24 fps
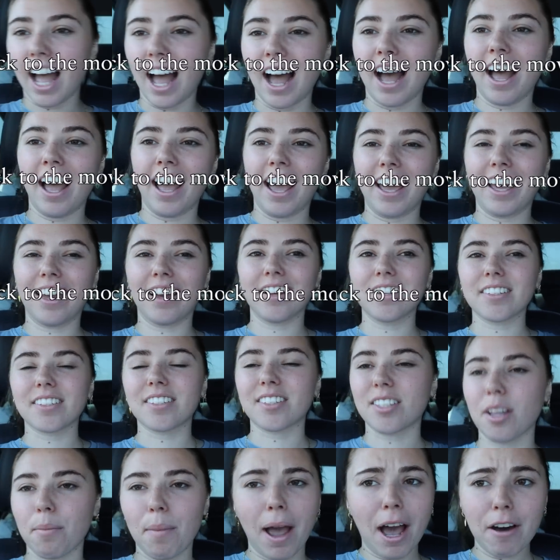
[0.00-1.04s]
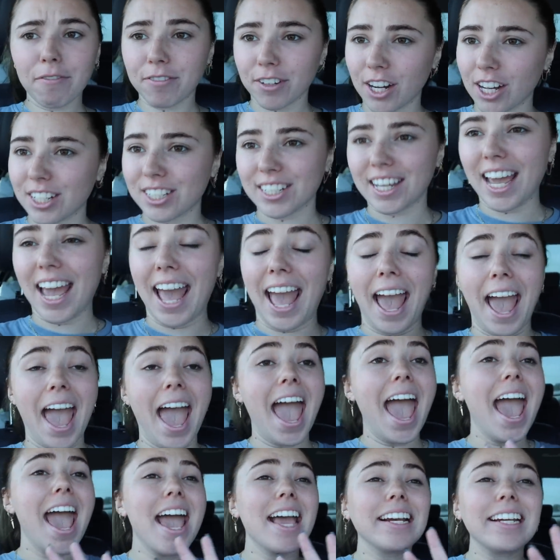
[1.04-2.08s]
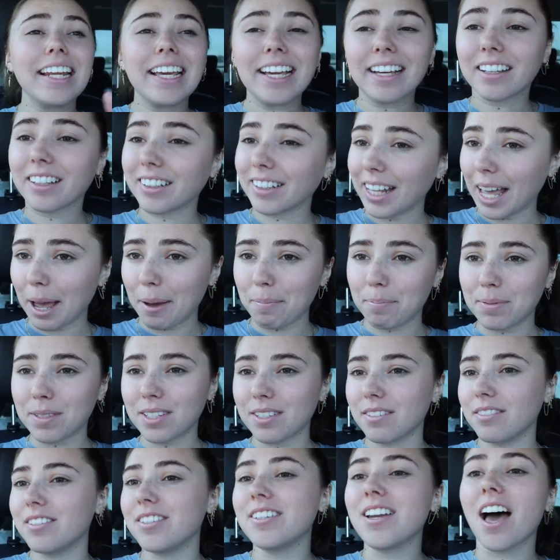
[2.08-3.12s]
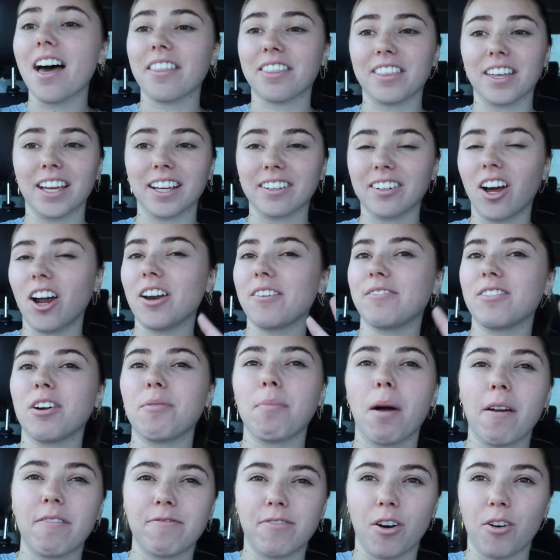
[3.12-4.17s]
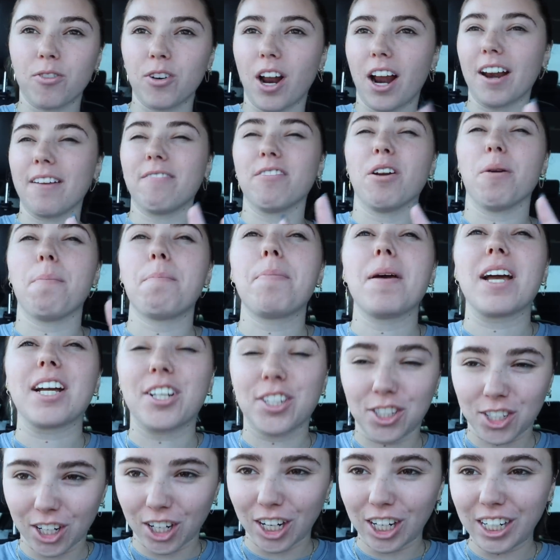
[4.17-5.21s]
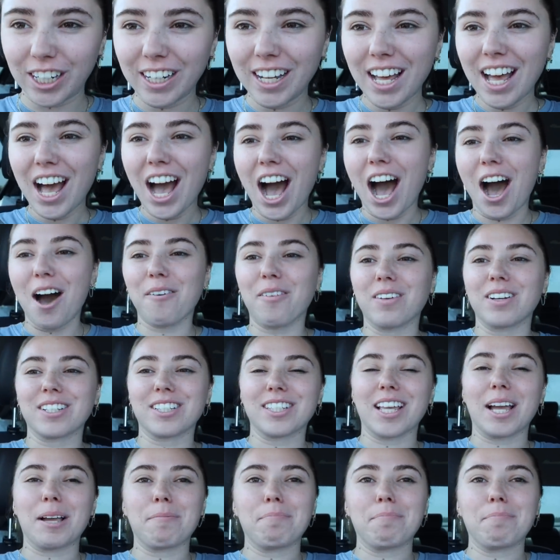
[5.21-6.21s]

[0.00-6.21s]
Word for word: I somehow forgot to get any clips. Nothing. Not even on my phone. Not even a picture of us like